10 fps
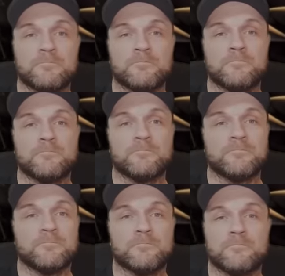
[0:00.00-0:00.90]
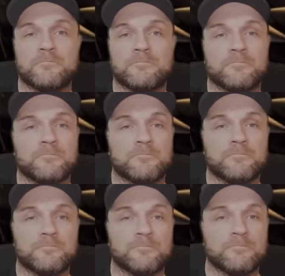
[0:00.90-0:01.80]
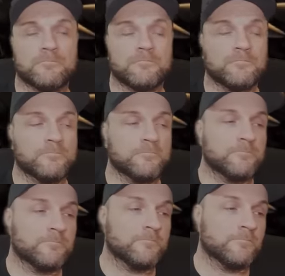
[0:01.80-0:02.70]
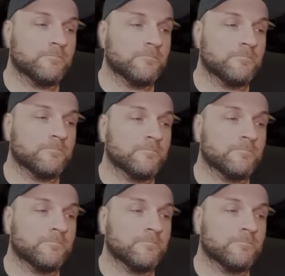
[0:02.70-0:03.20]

The person shown says nothing.